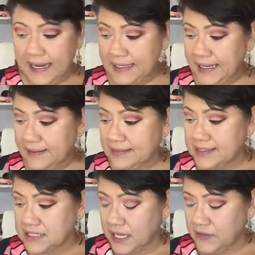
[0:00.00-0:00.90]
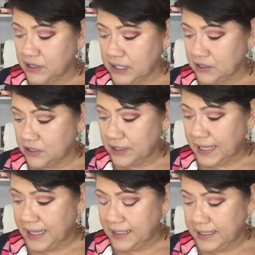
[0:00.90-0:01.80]
and get this other color
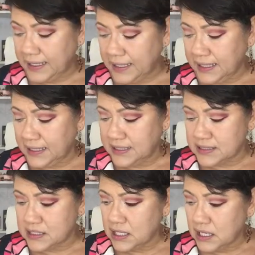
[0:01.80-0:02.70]
and it is